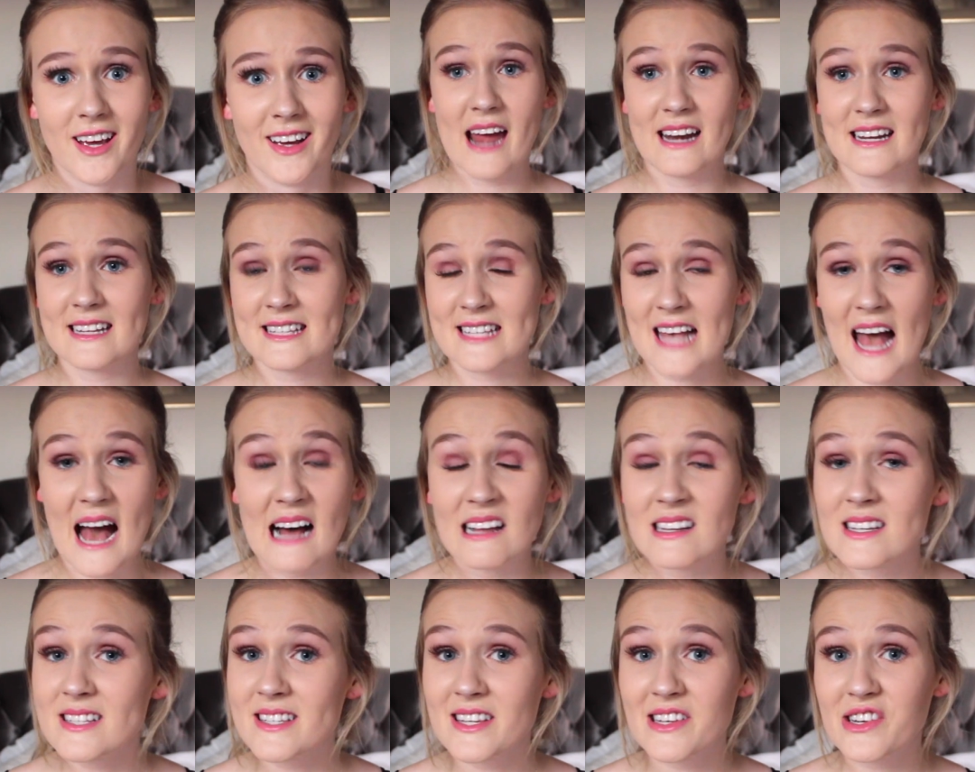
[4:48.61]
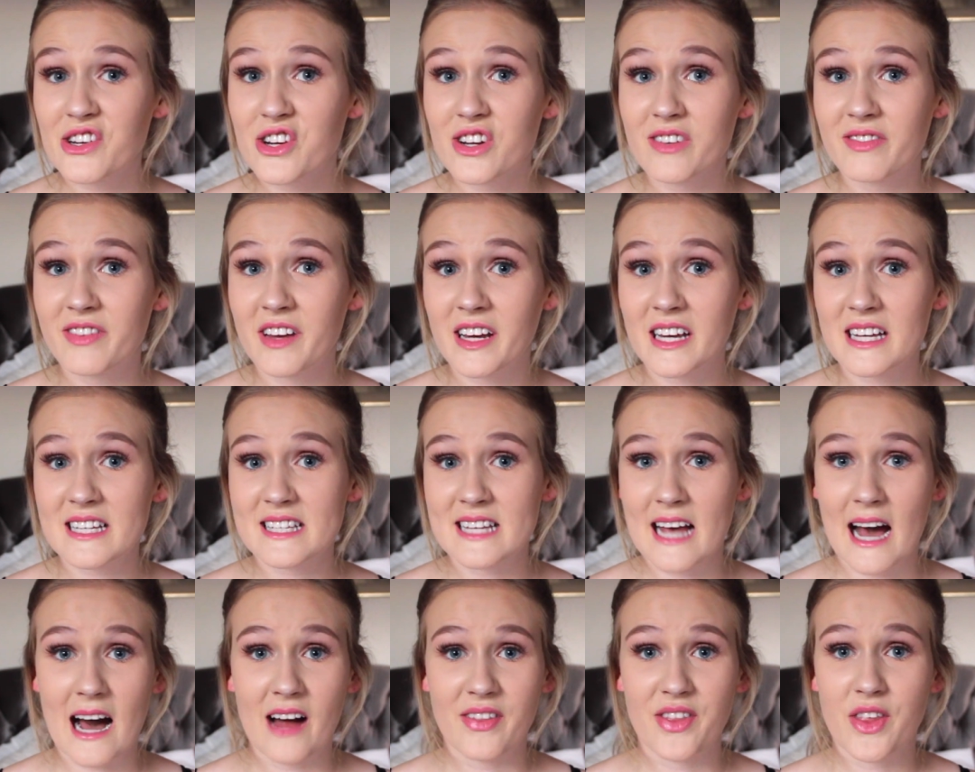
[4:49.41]
And it's Allison who
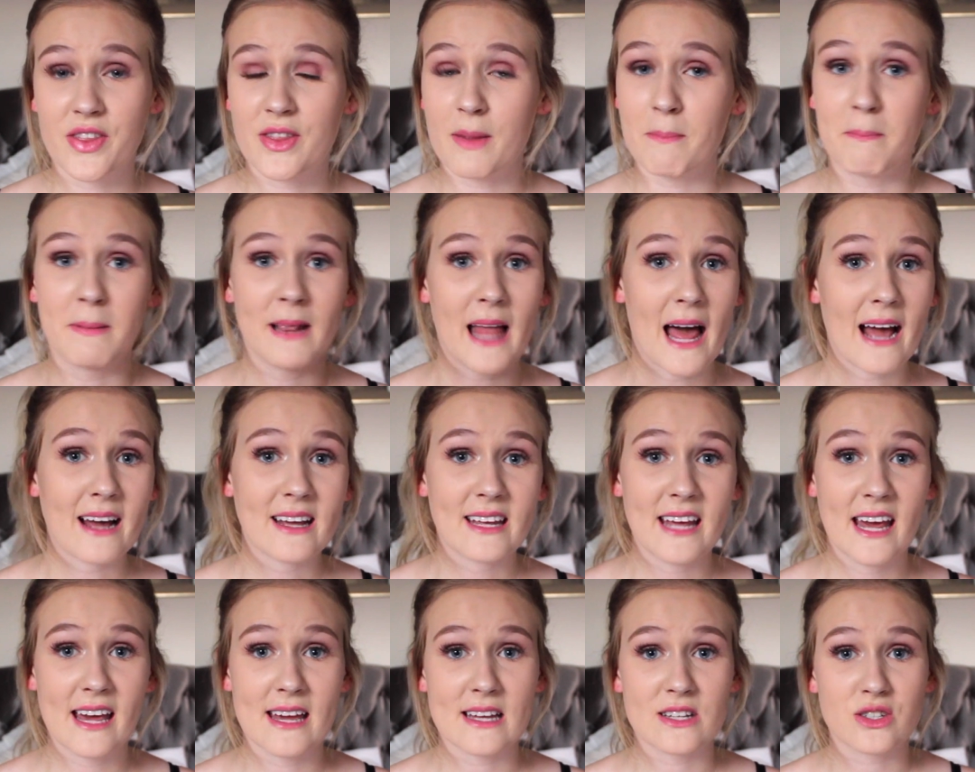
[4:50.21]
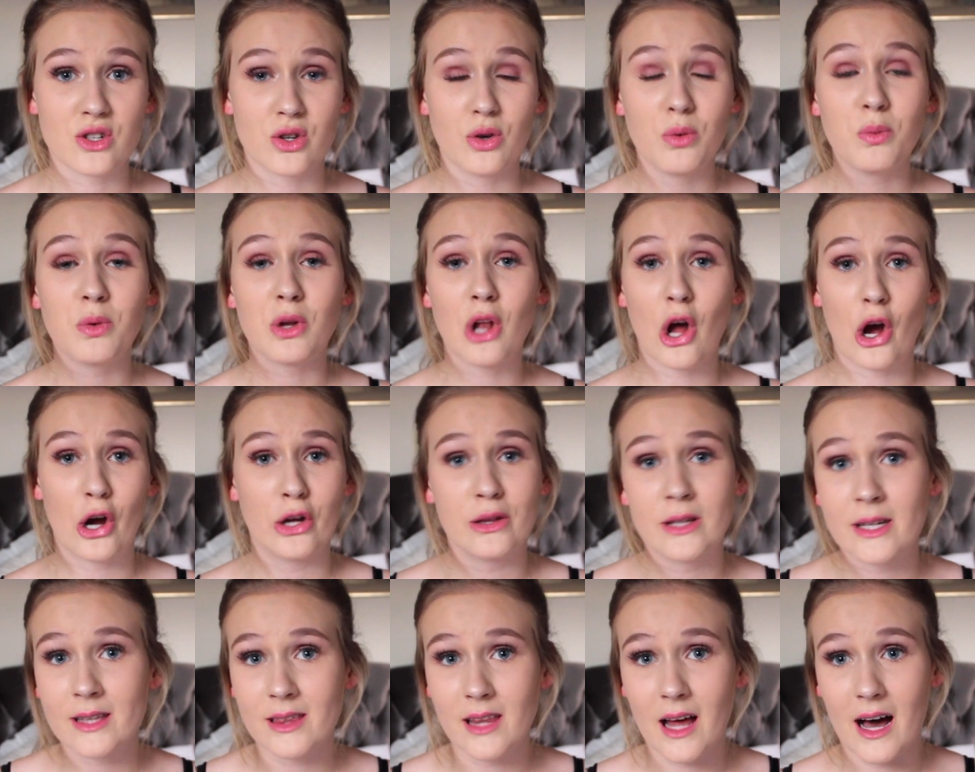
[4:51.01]
figures out that the black candle will
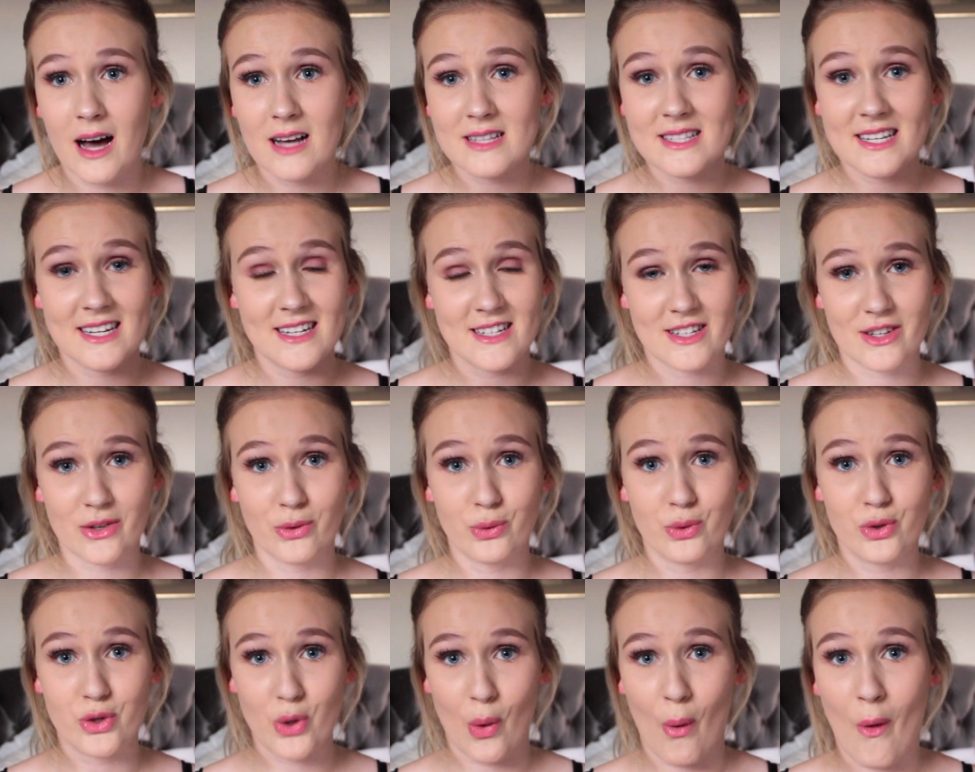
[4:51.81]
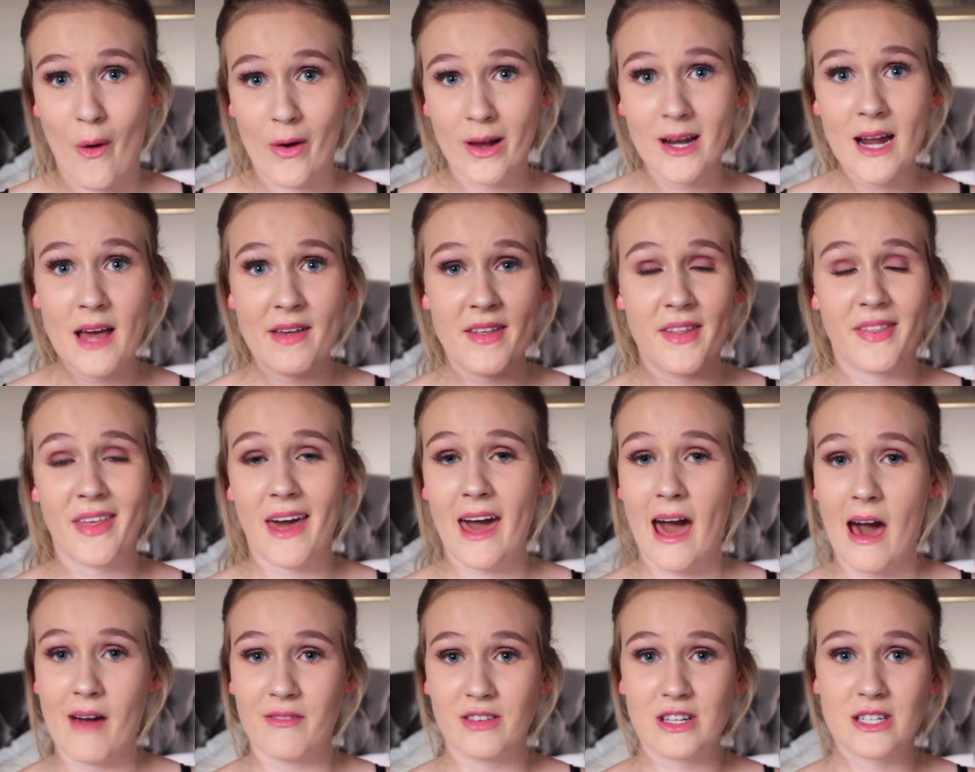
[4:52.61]
only last until dawn and that
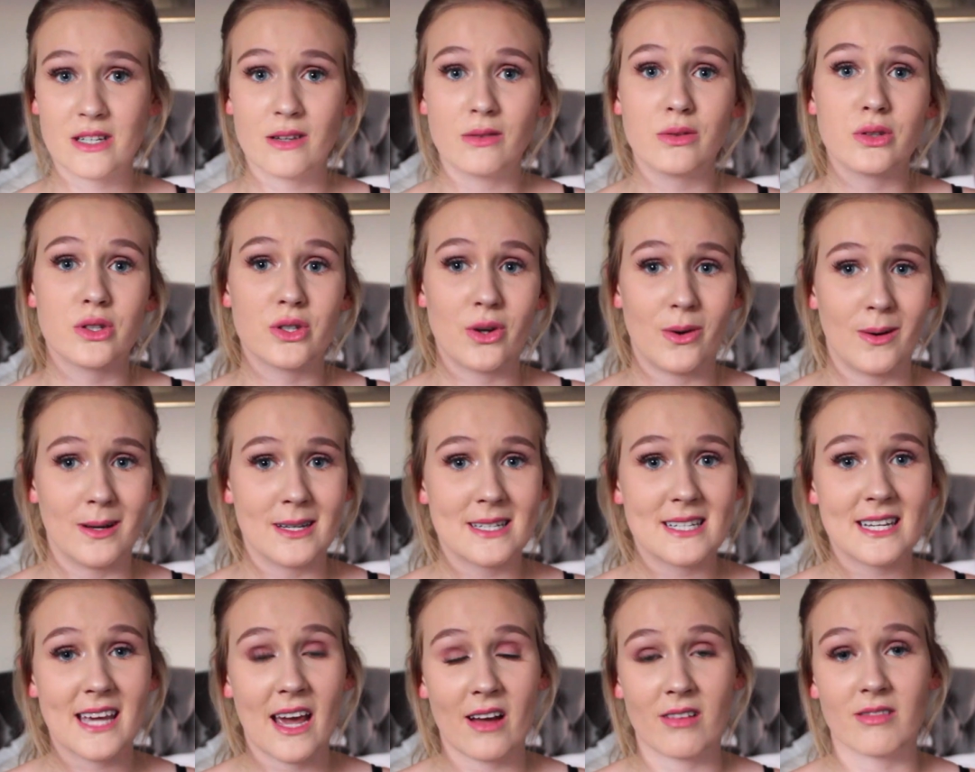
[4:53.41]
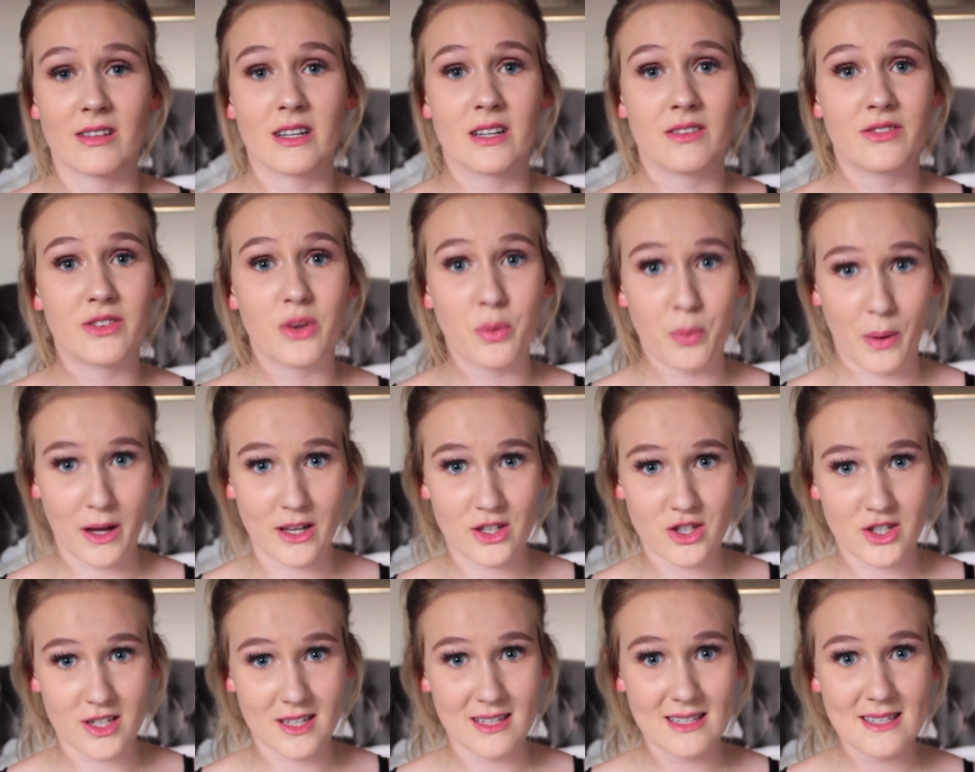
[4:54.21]
they have until dawn to get rid of the
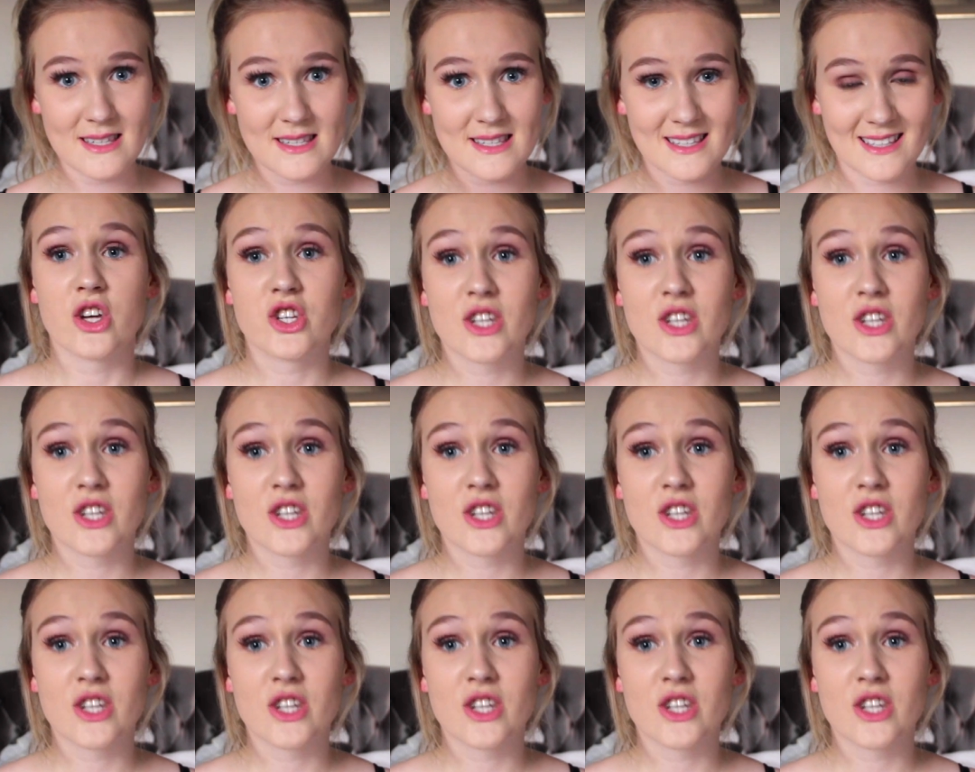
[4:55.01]
witches.